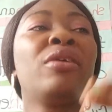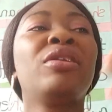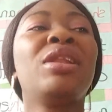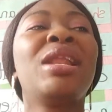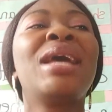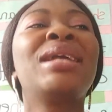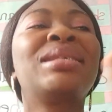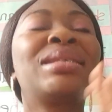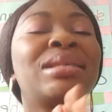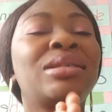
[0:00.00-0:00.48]

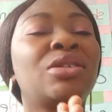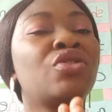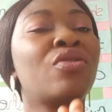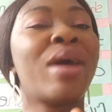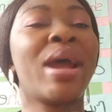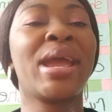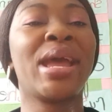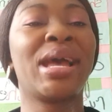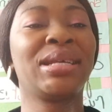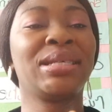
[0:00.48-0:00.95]
let's
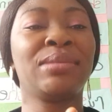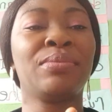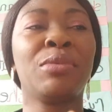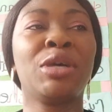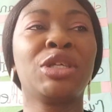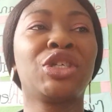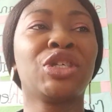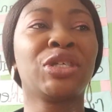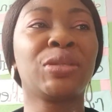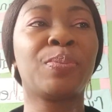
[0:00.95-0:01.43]
try as
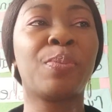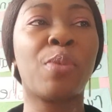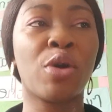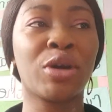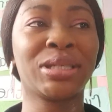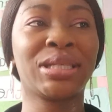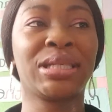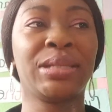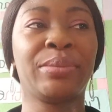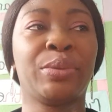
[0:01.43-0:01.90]
much as
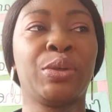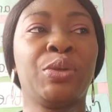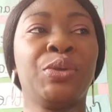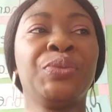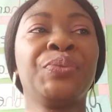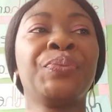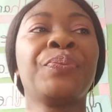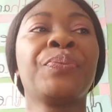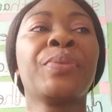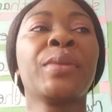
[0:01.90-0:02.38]

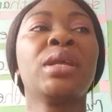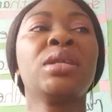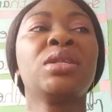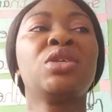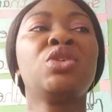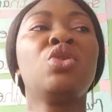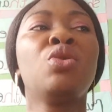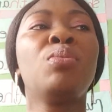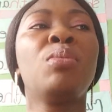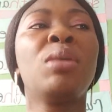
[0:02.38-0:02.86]
possible.
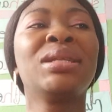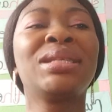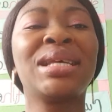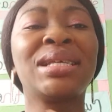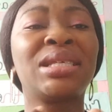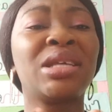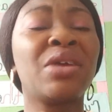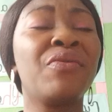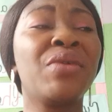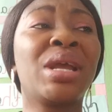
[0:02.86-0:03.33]

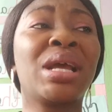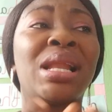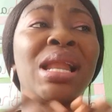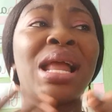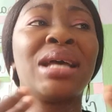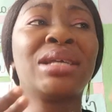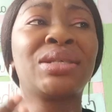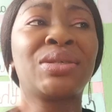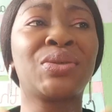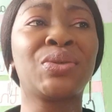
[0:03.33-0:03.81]
Montessori
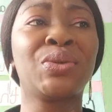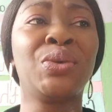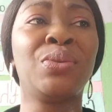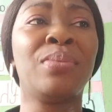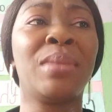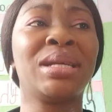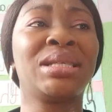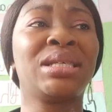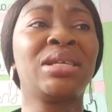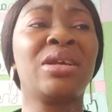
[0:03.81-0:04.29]

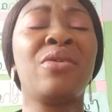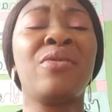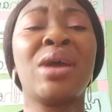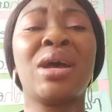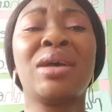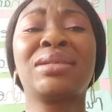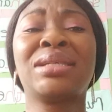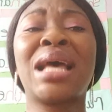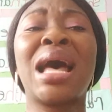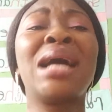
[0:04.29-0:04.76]
classroom
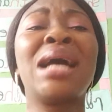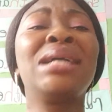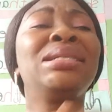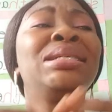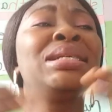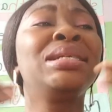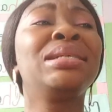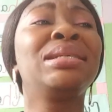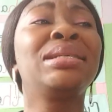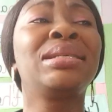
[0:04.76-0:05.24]
materials
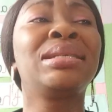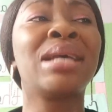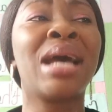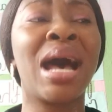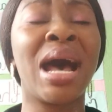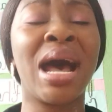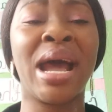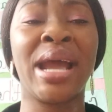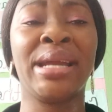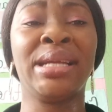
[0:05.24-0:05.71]
are
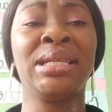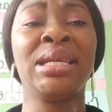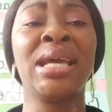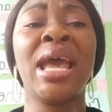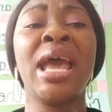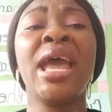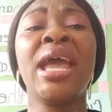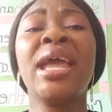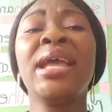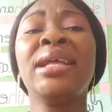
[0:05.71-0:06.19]
designed
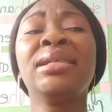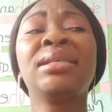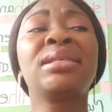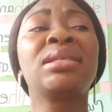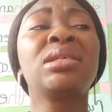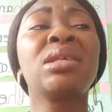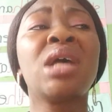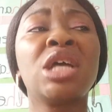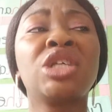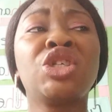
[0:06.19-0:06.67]

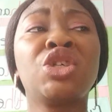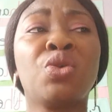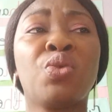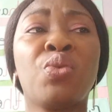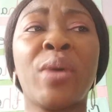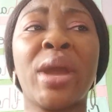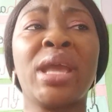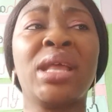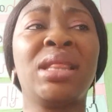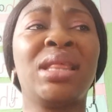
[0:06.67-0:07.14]
in such
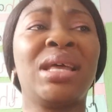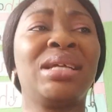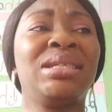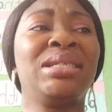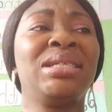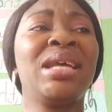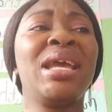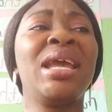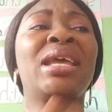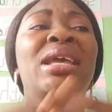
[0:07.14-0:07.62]
a way
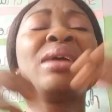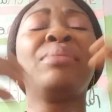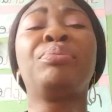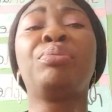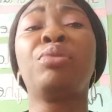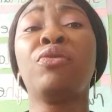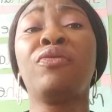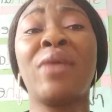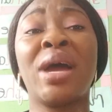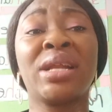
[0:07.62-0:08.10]
that they can
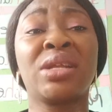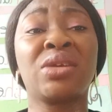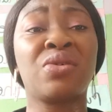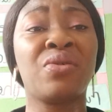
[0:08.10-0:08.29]
provide